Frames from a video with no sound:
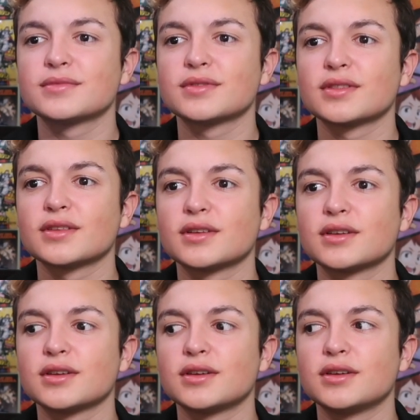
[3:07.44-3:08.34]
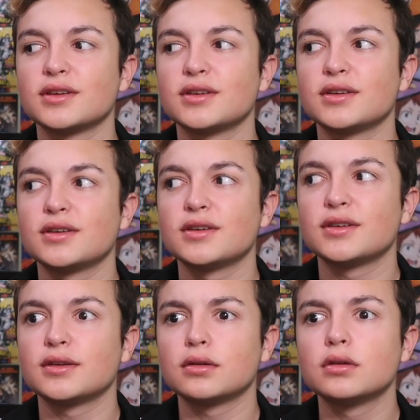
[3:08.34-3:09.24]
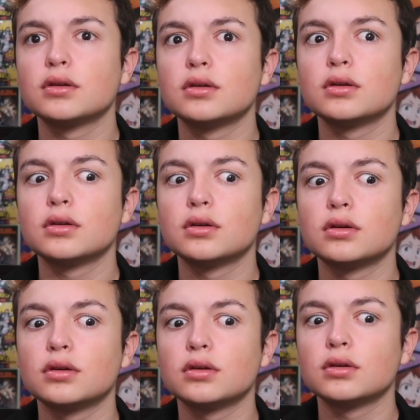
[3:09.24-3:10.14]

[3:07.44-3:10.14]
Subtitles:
(no one is talking)